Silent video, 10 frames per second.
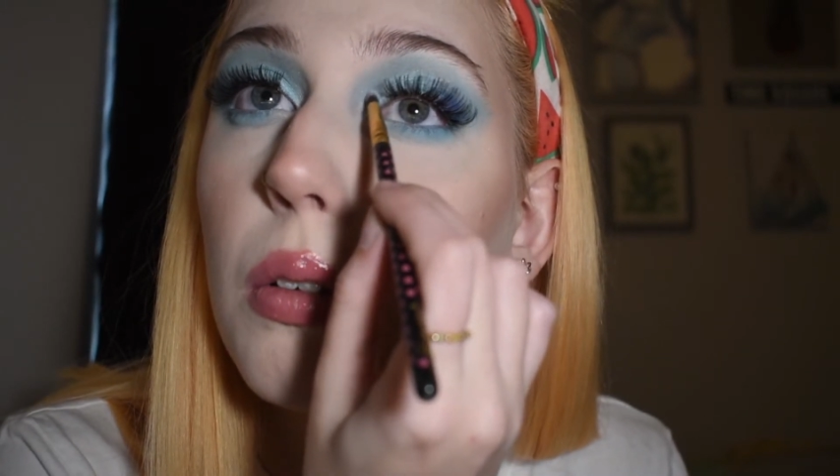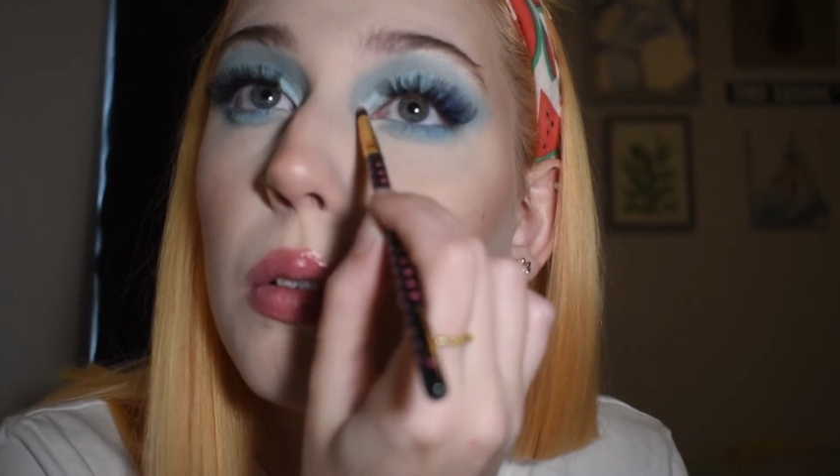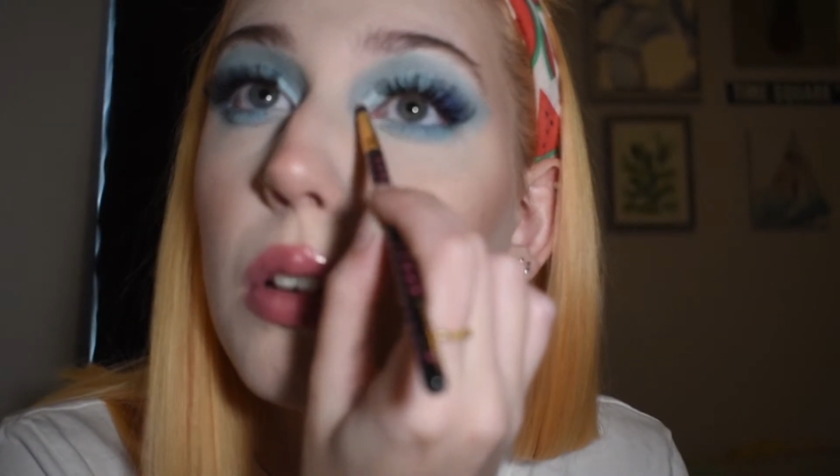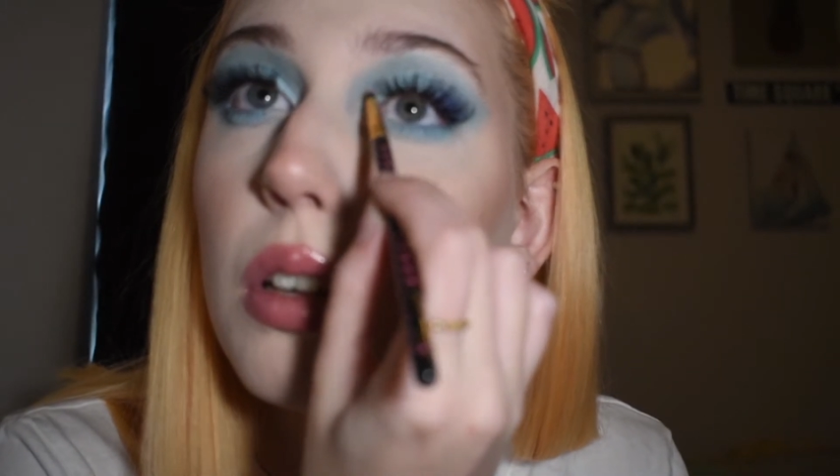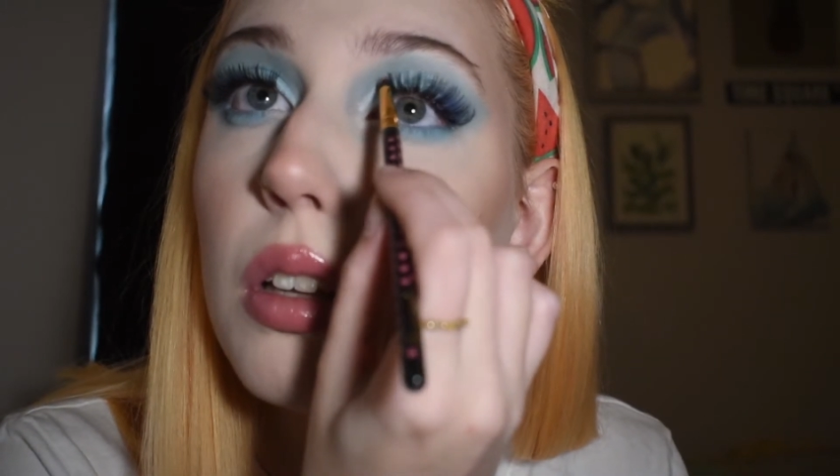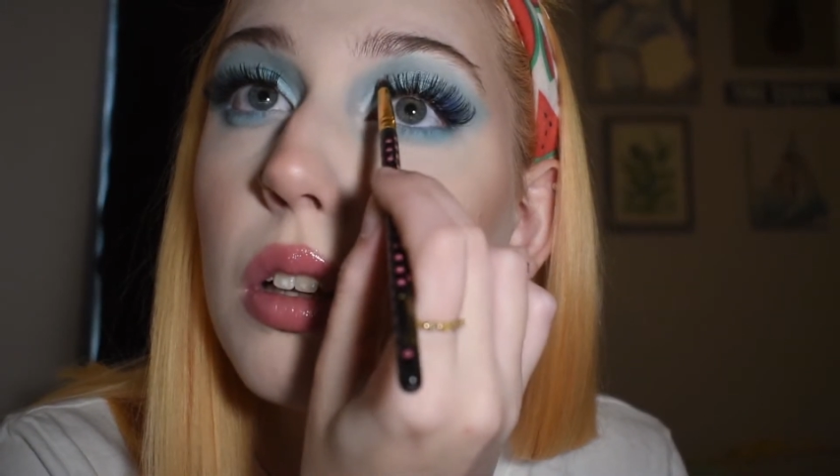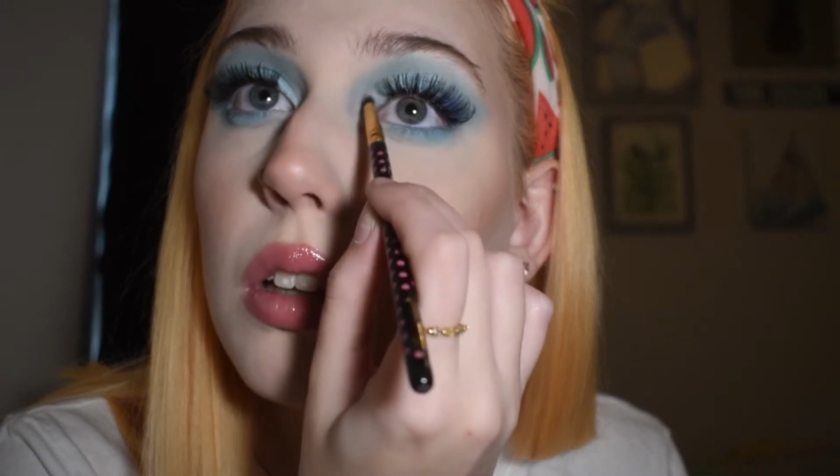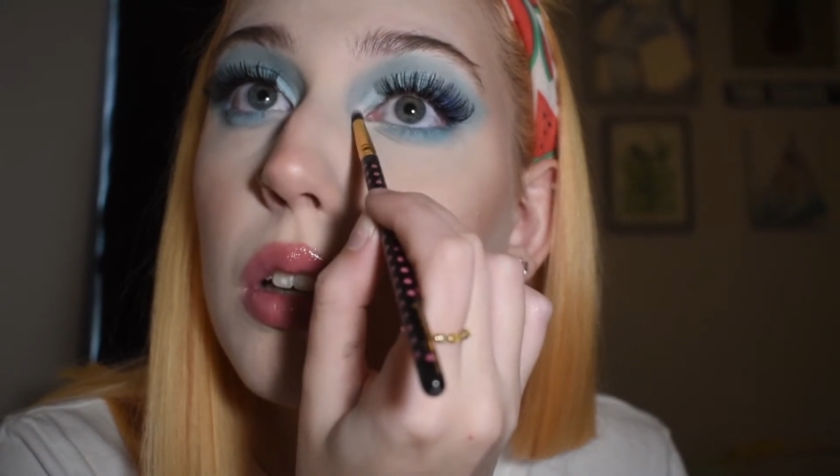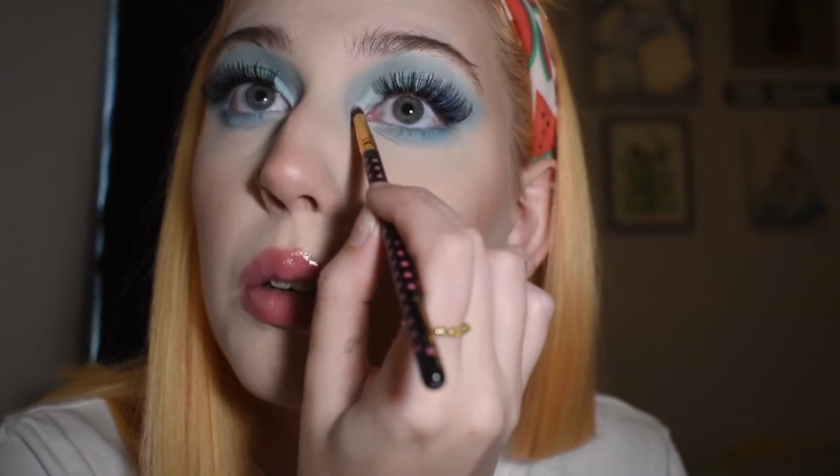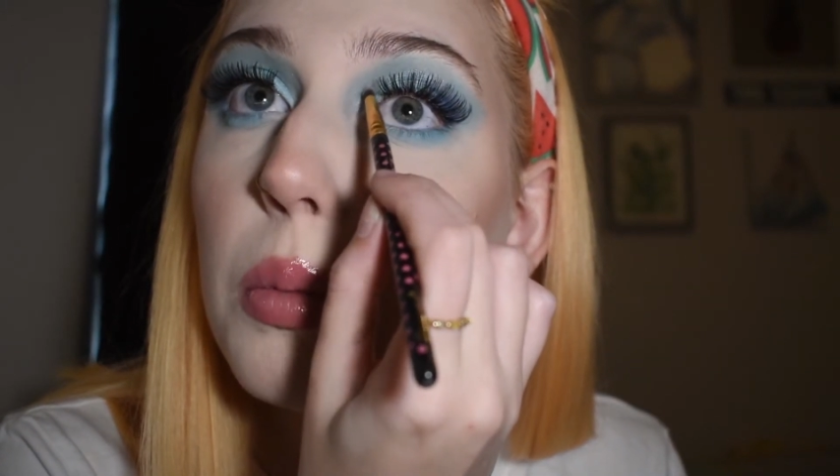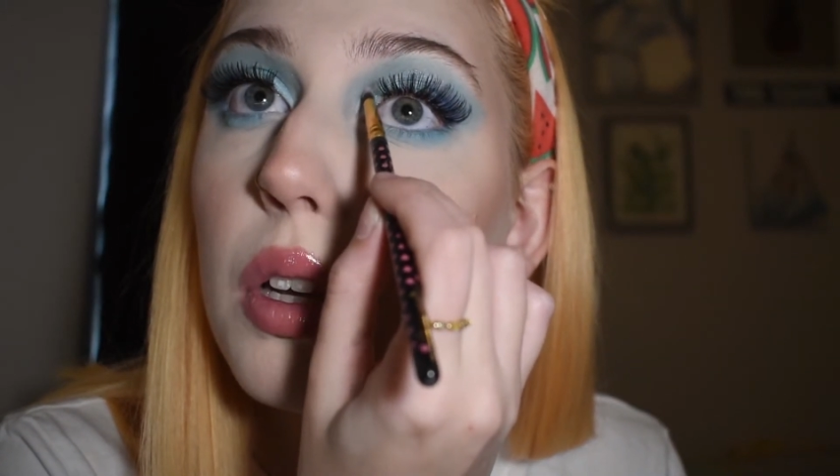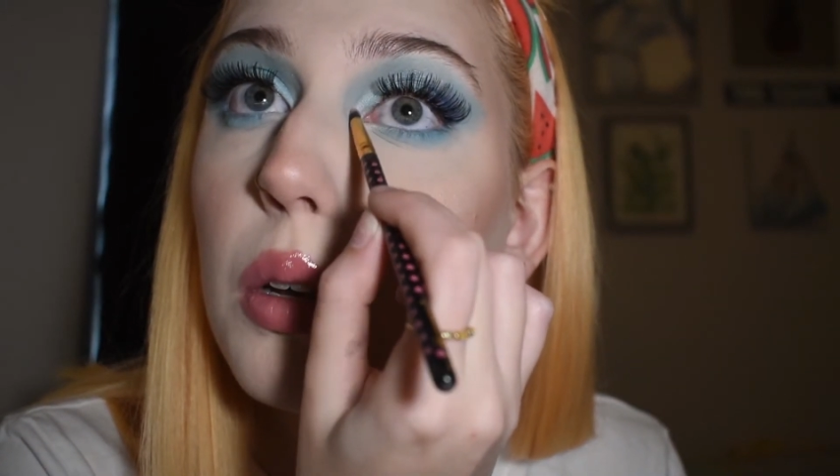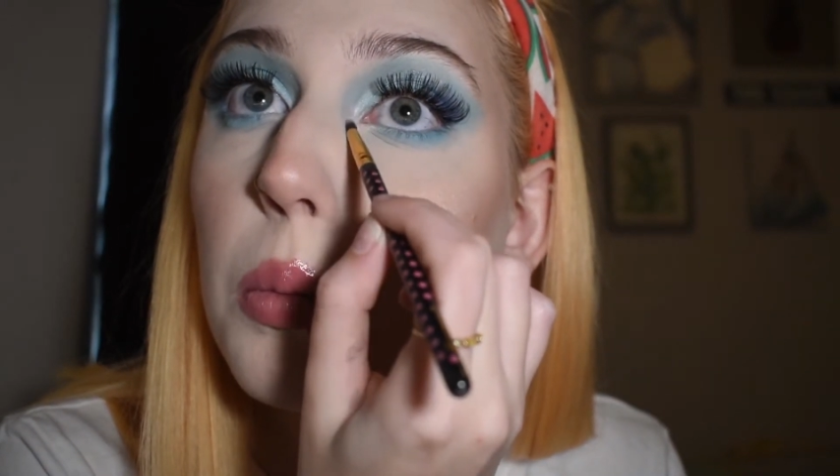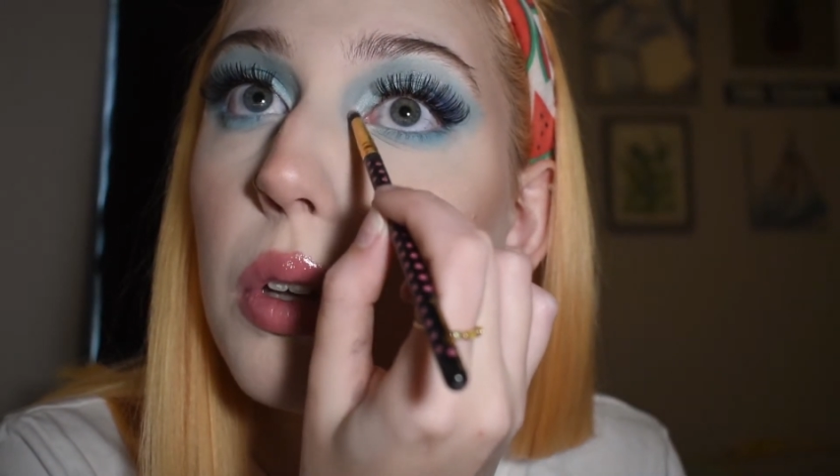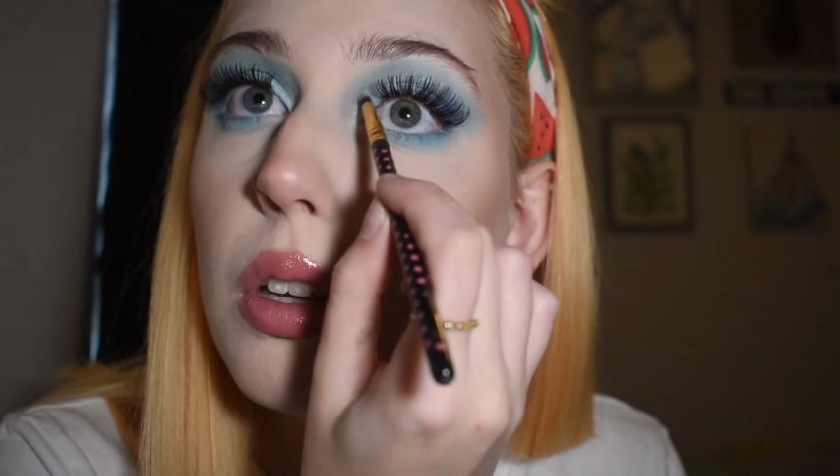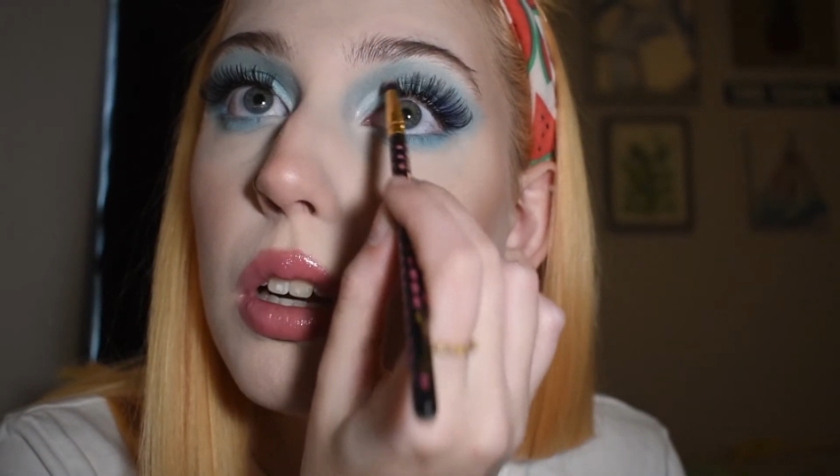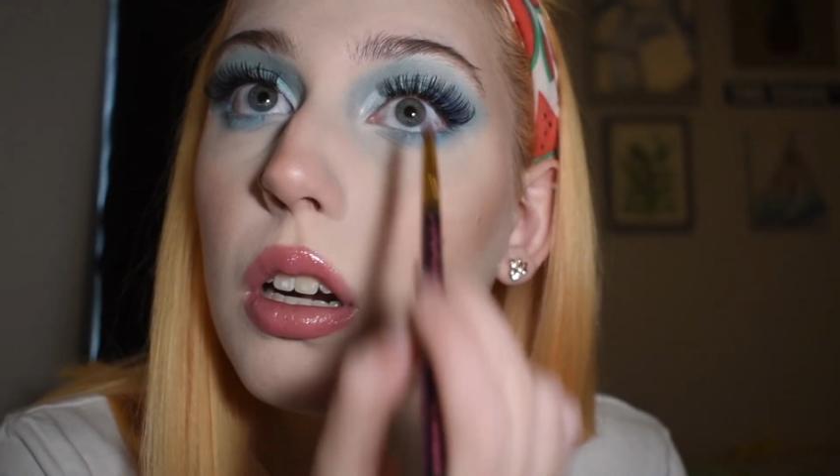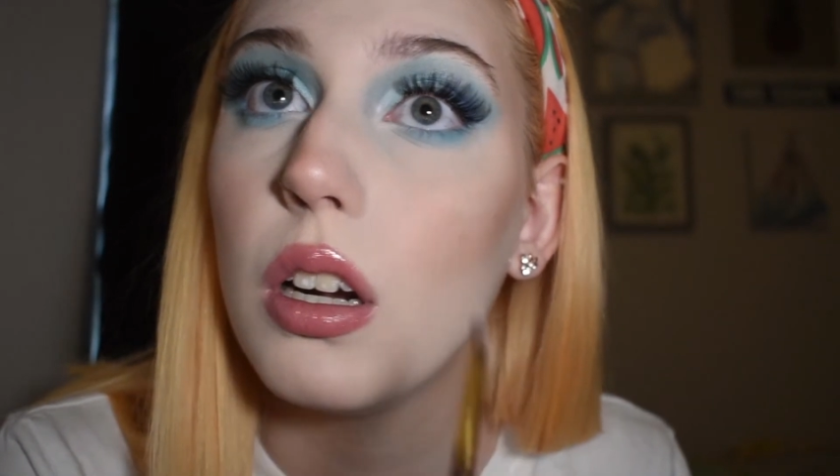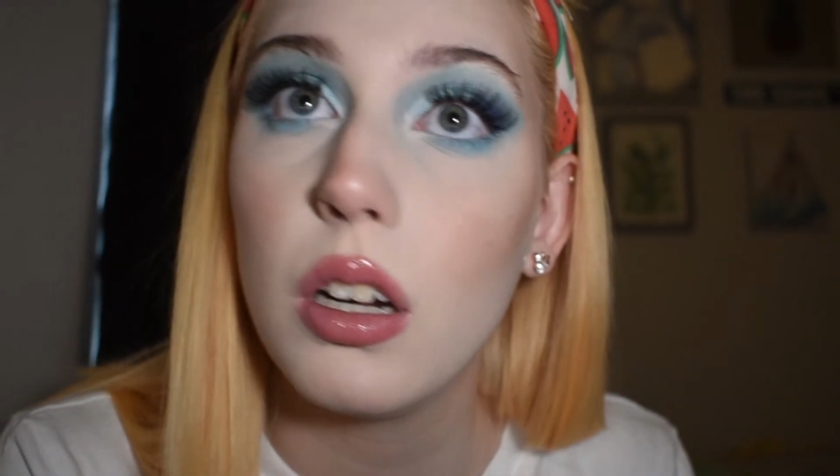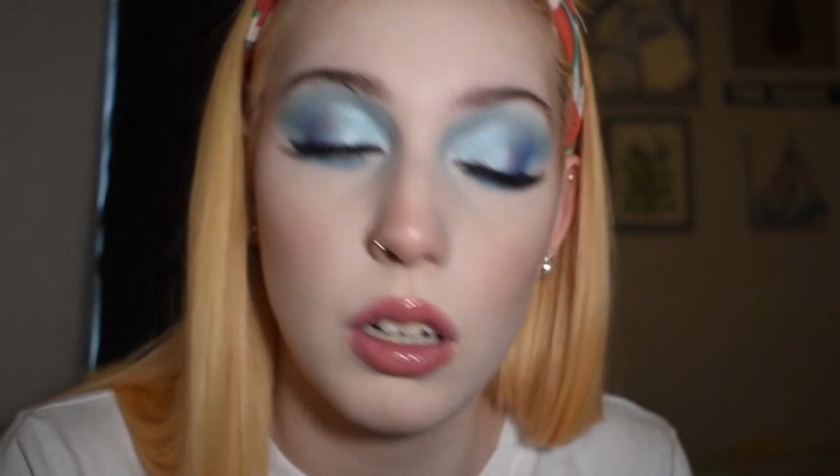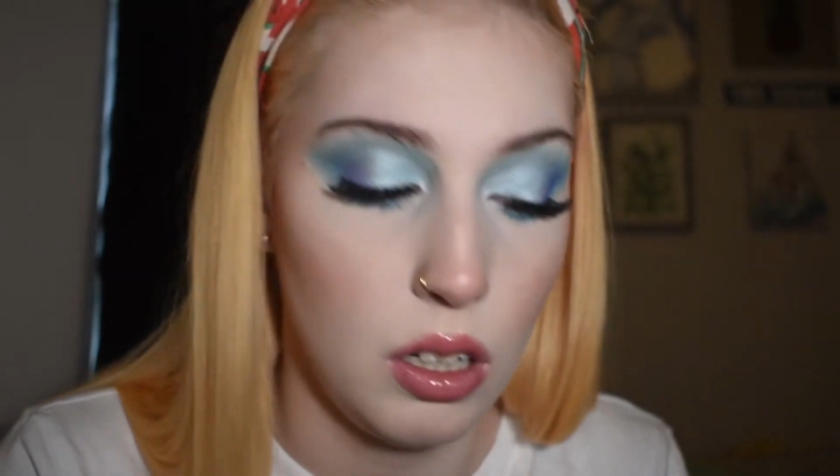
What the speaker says: run it a little bit up here.